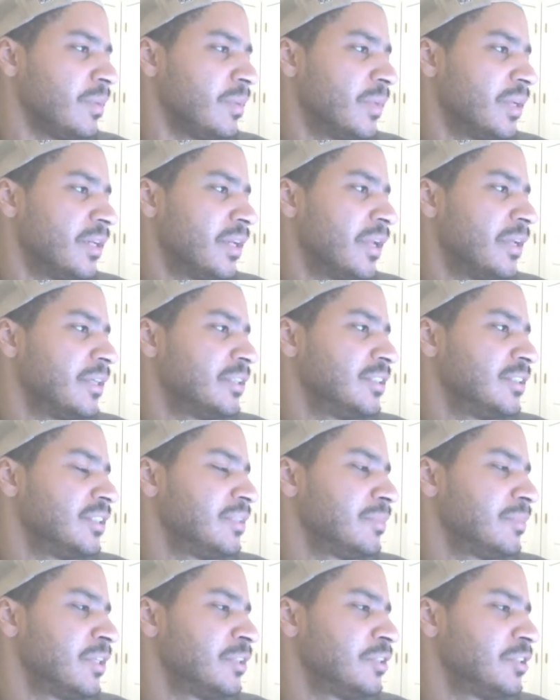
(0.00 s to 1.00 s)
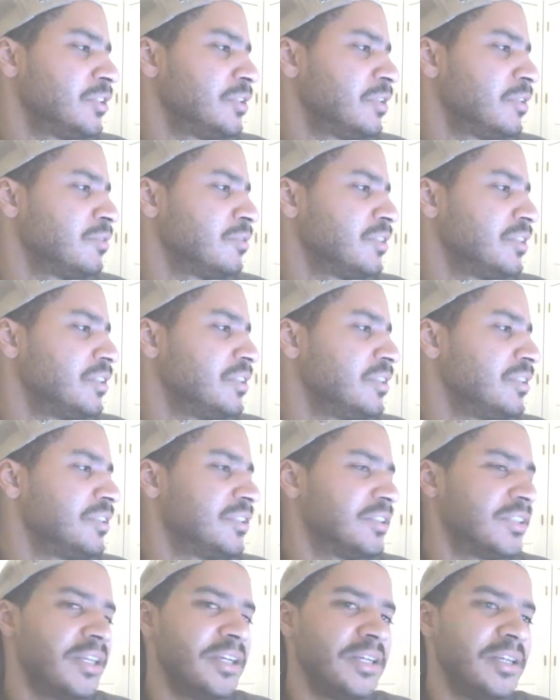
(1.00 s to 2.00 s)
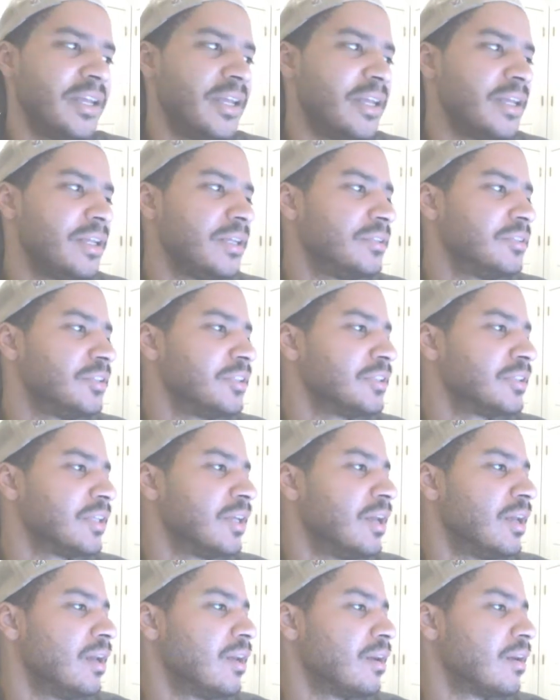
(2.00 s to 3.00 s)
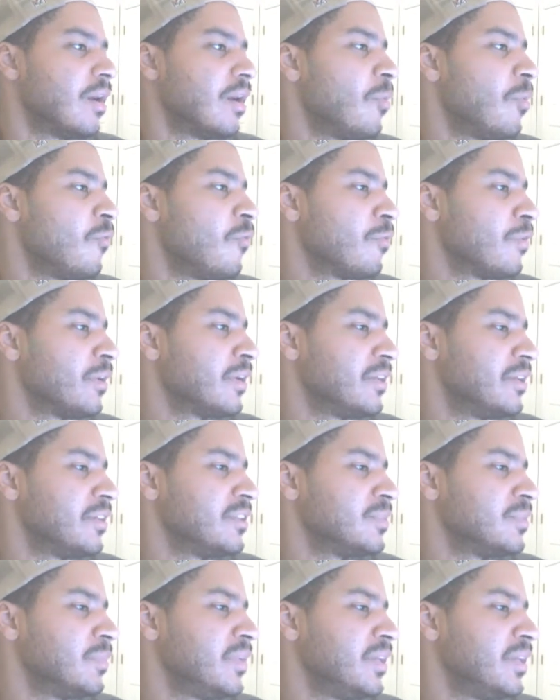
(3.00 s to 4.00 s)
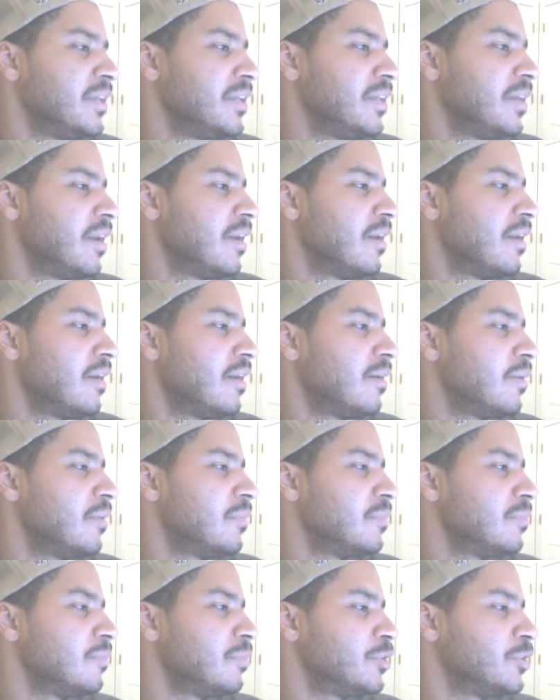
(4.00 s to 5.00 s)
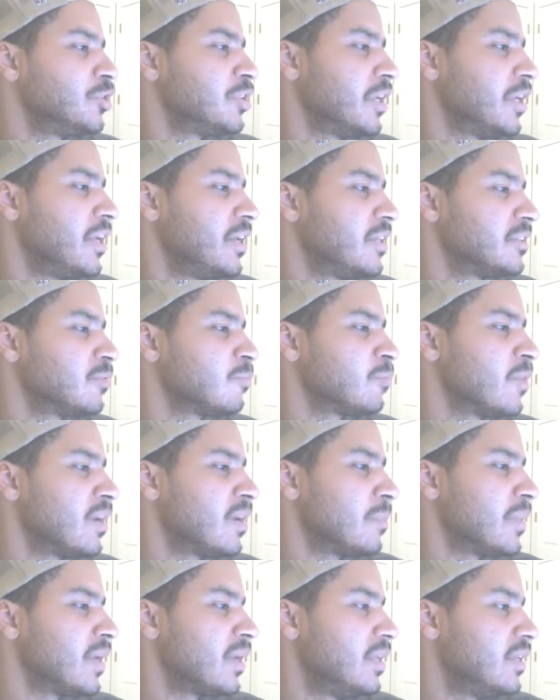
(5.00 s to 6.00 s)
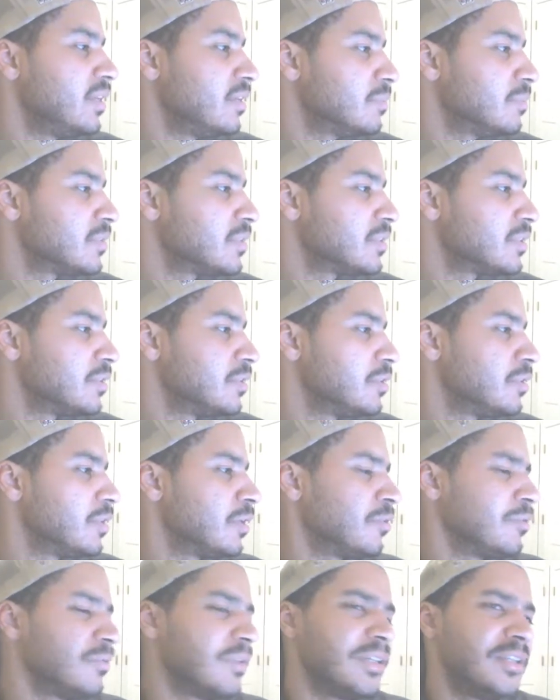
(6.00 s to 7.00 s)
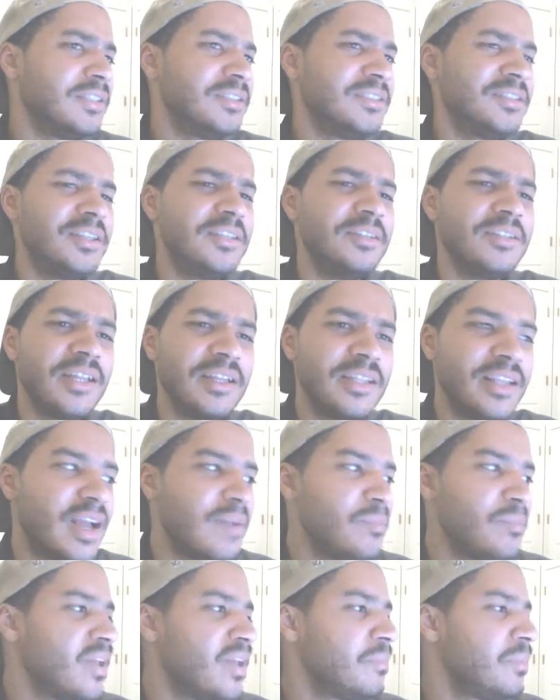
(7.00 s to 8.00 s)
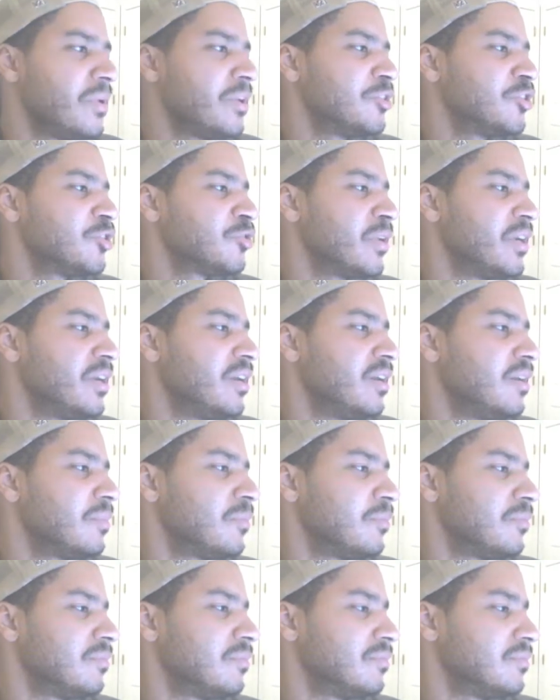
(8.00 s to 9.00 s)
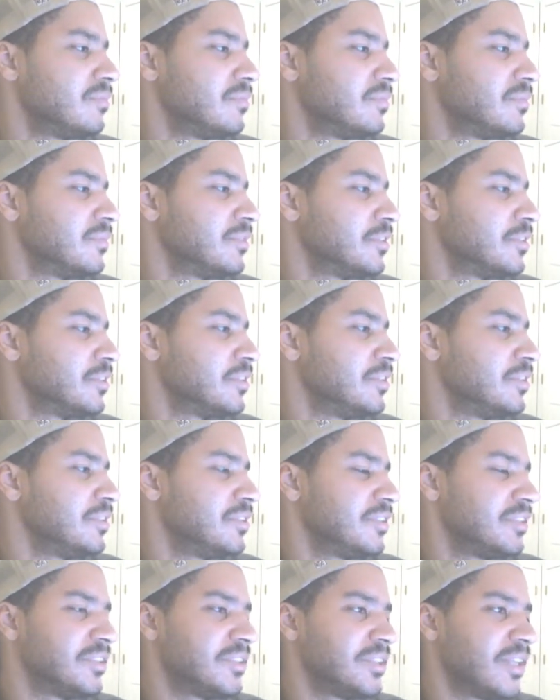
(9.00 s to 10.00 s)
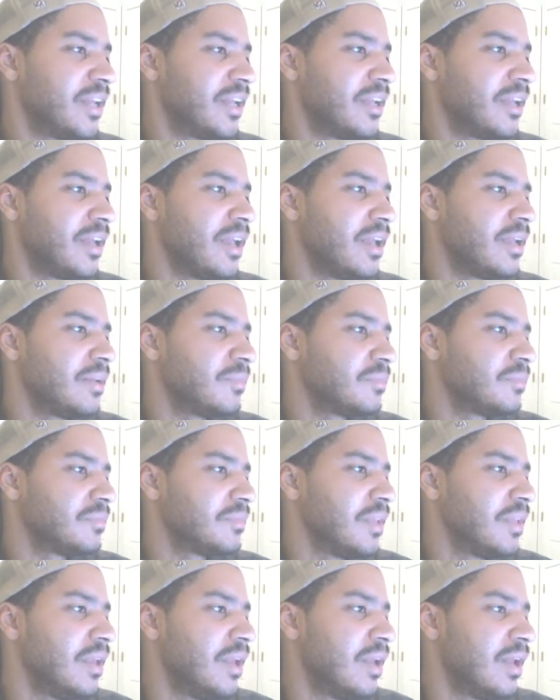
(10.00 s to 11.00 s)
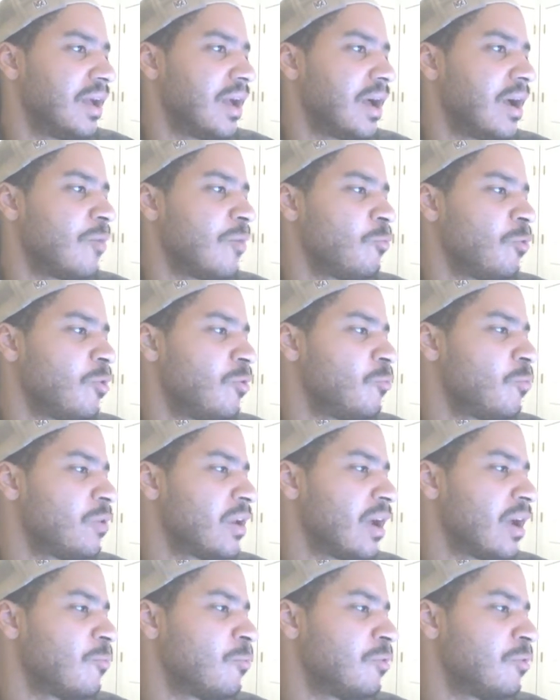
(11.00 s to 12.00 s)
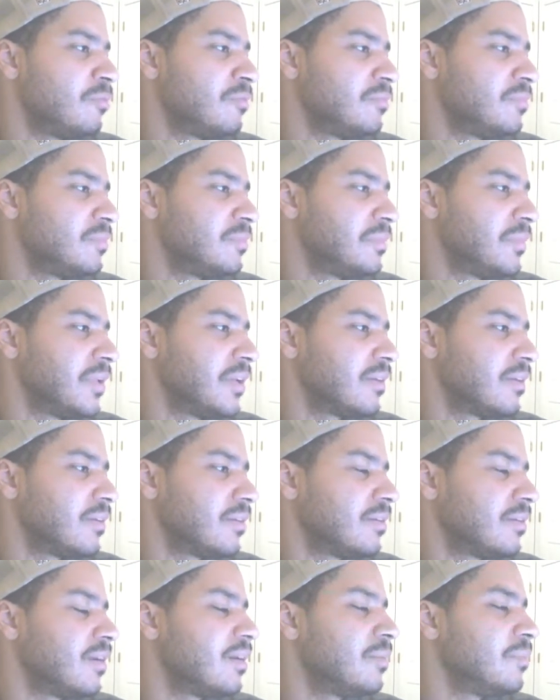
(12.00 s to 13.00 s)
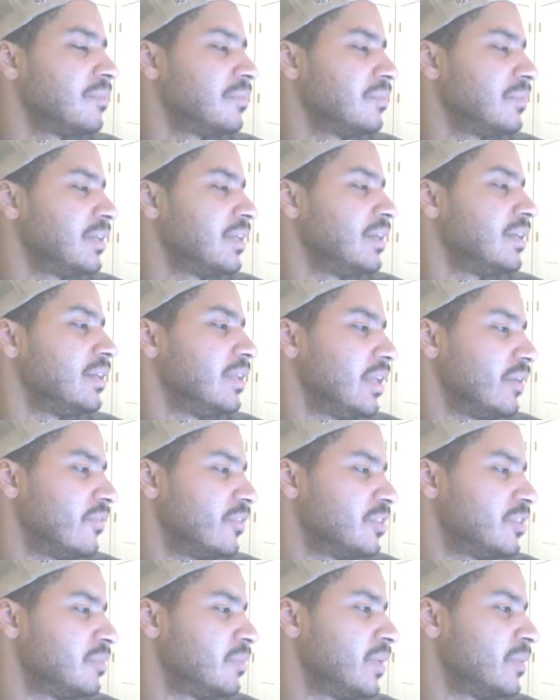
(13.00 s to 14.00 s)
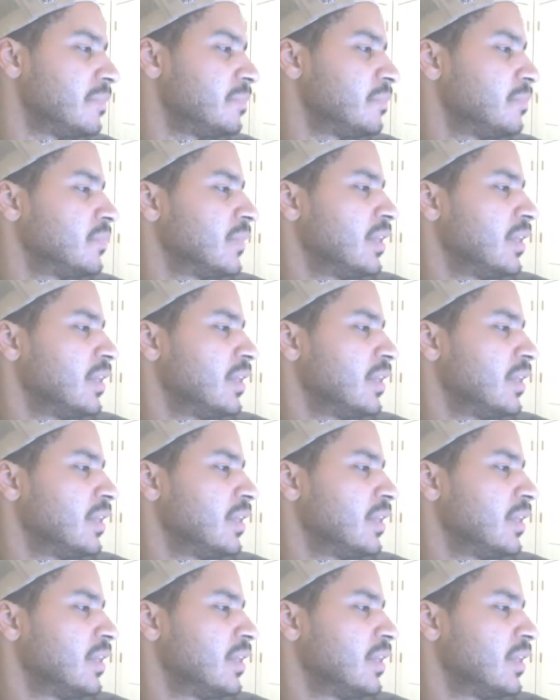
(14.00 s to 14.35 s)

but hey, it seems like you know she is saying, hey, just come over and kiss me, um, put your hands around my hips. You know, it sounds like Namie being straight up. She just like, hey, I want what I want. Now come and give it to me.